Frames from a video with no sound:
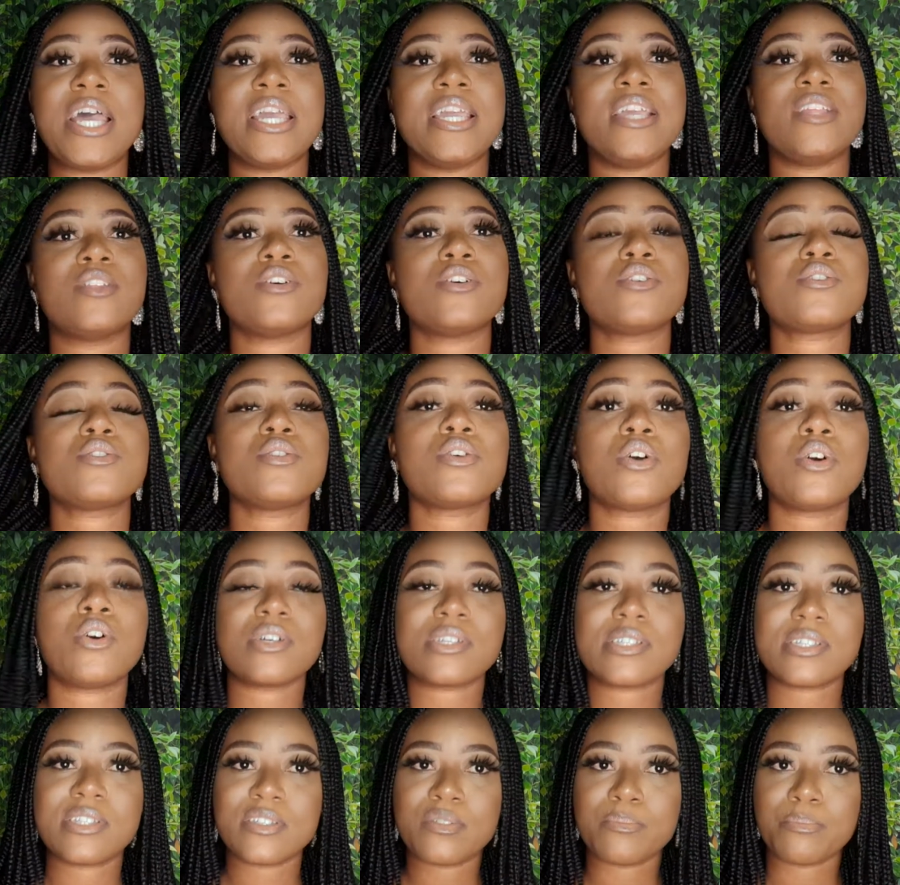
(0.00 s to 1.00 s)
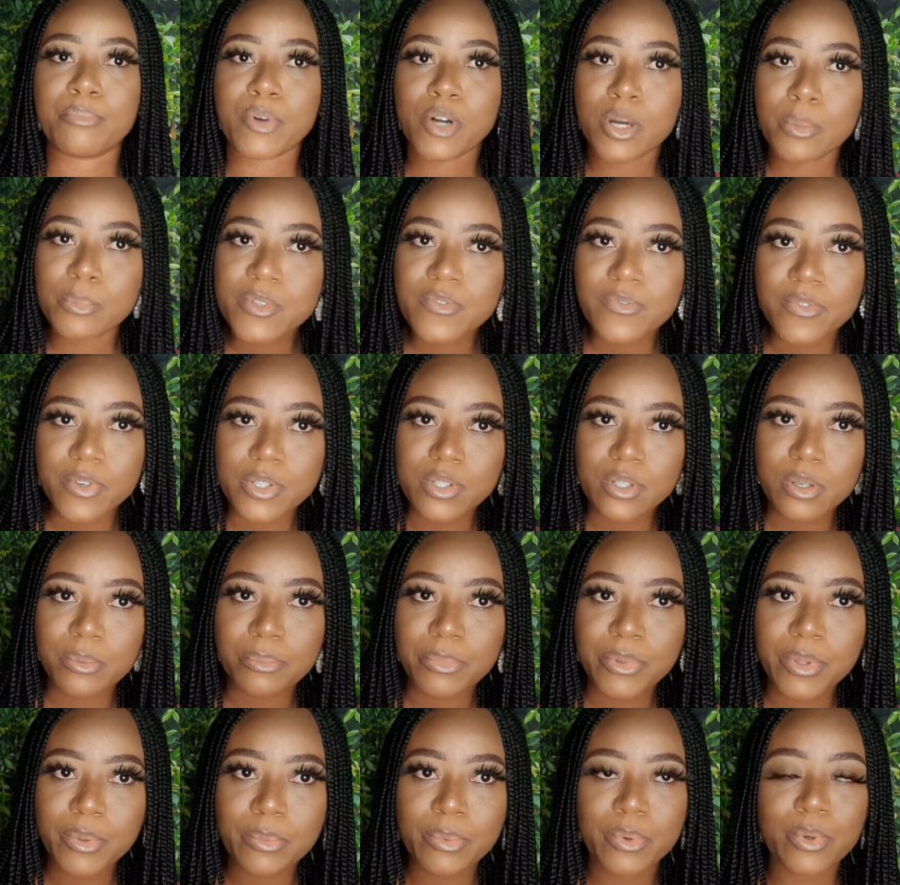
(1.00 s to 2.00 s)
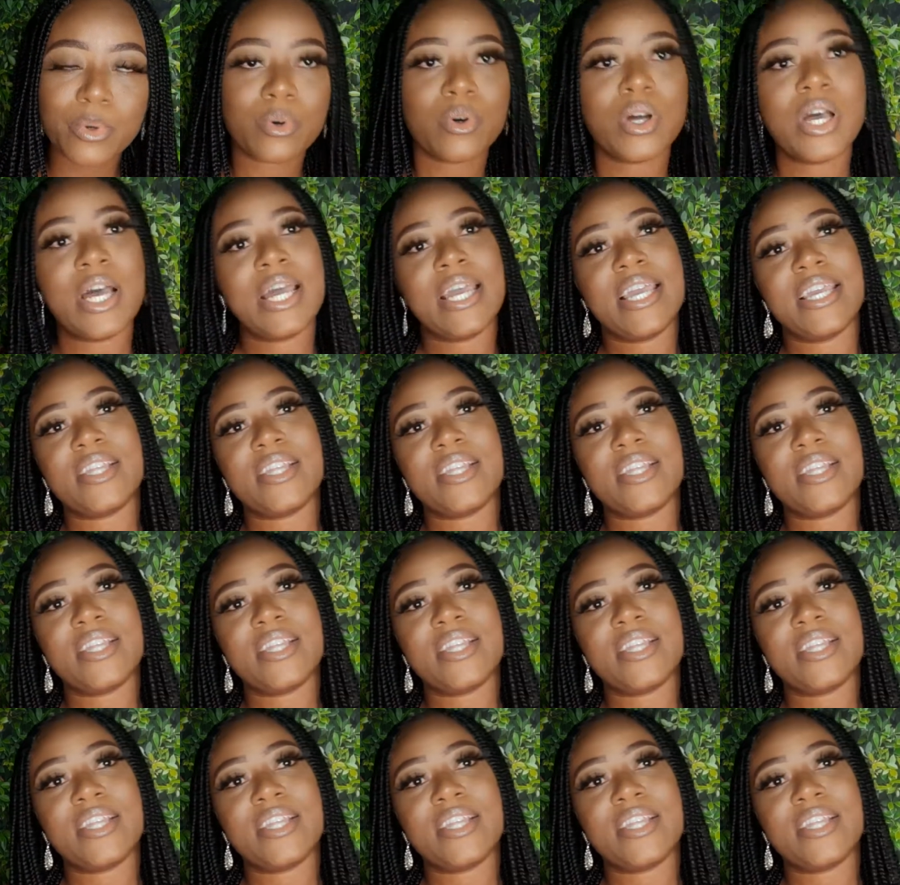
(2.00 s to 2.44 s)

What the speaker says: It also causes bumps for some people.